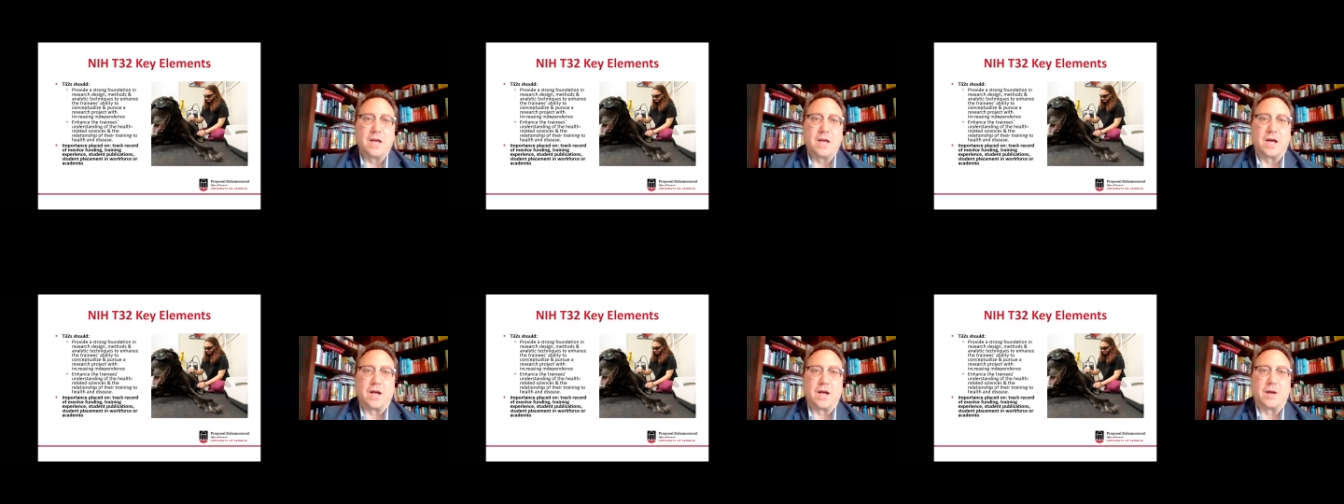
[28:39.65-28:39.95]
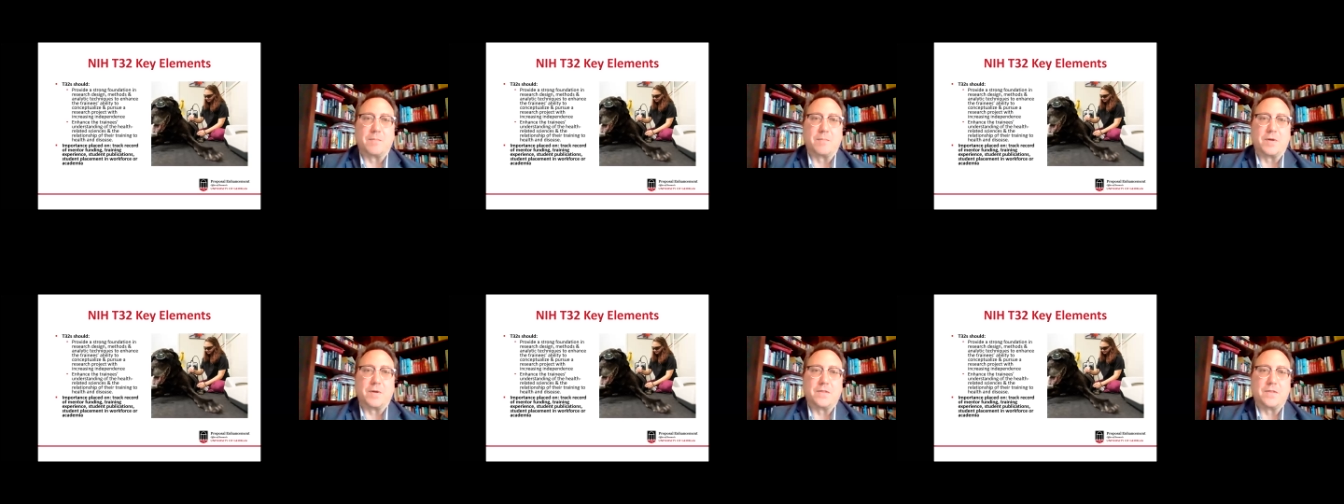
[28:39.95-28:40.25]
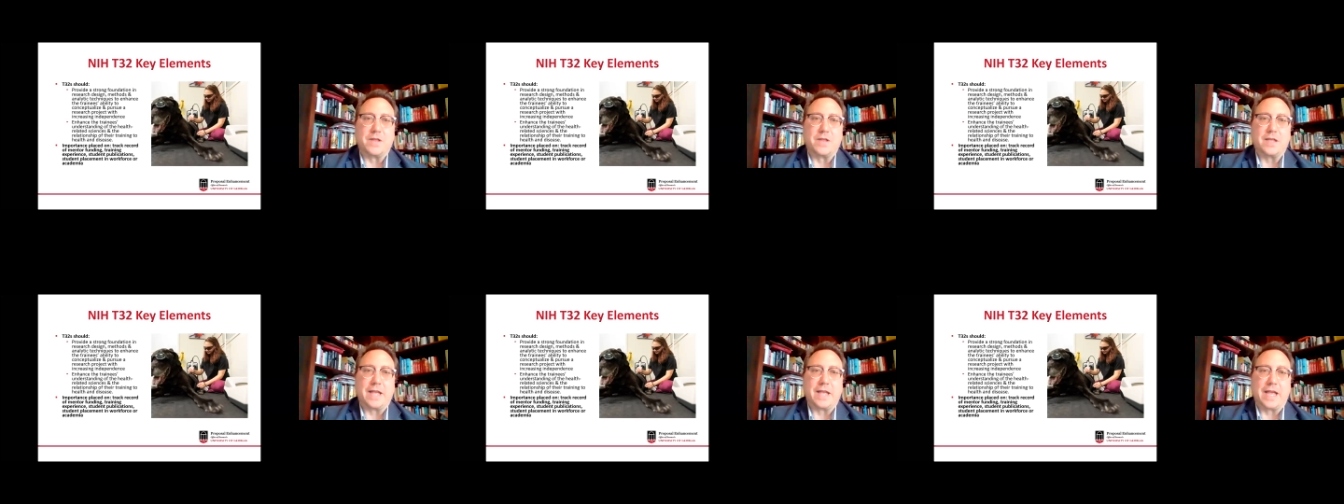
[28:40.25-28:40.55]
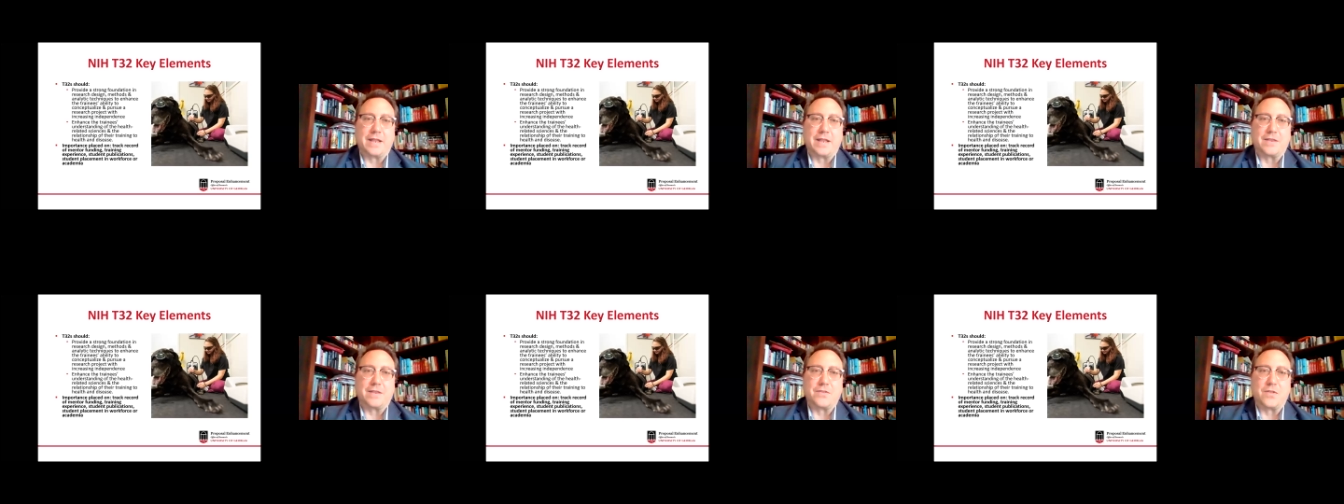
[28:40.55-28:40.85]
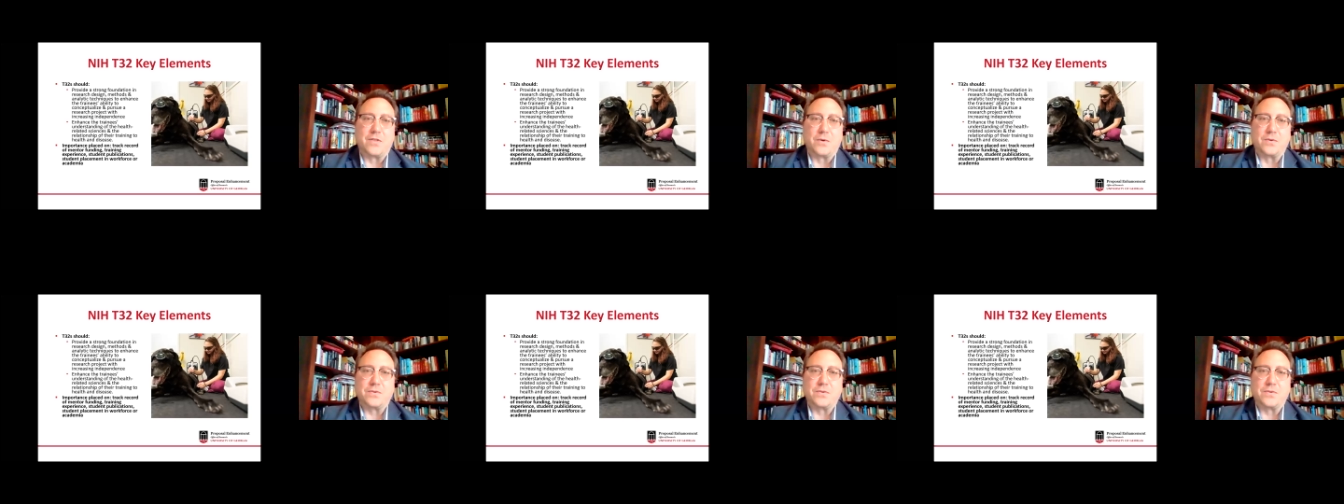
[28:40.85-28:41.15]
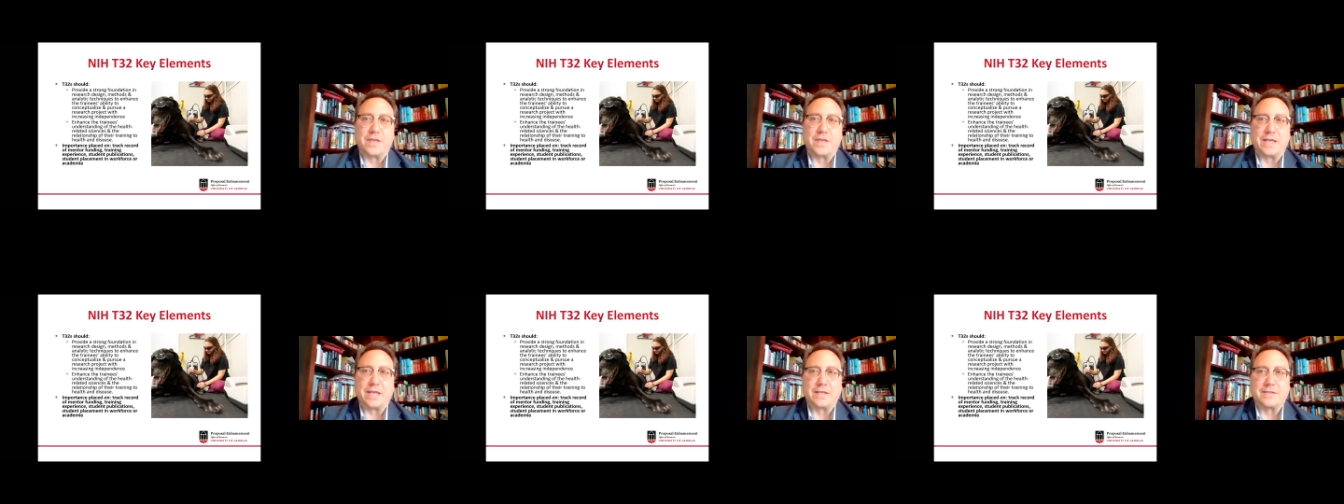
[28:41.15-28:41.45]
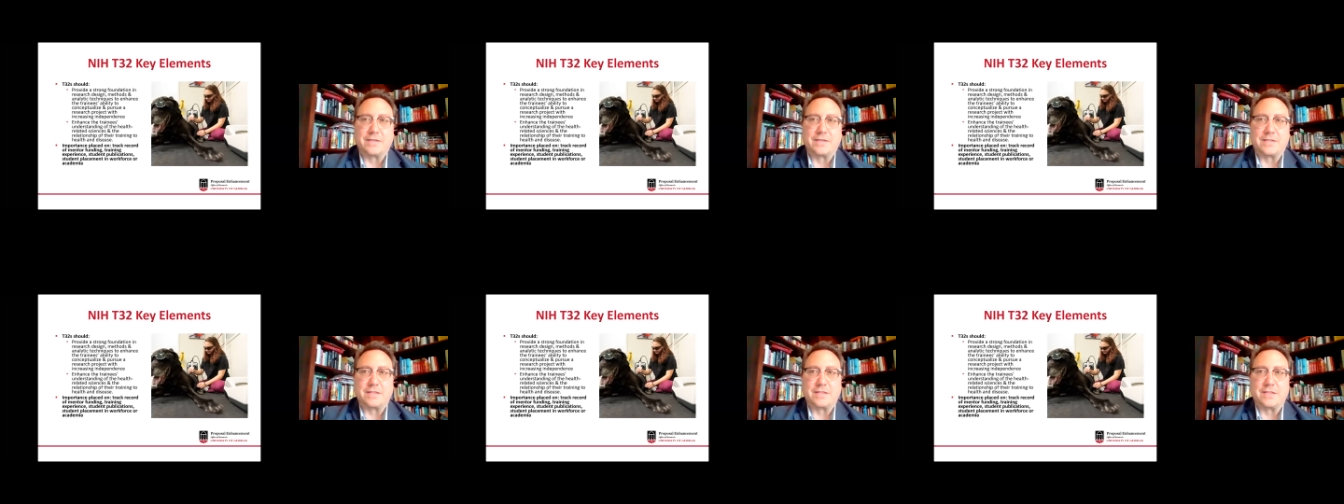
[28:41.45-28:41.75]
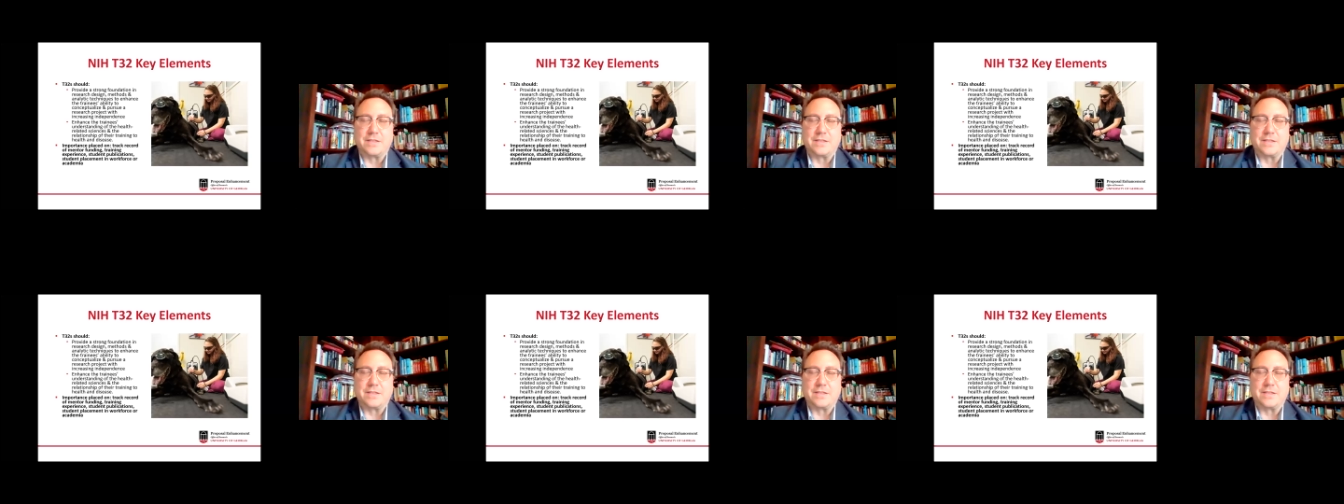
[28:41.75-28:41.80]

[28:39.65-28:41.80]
And those things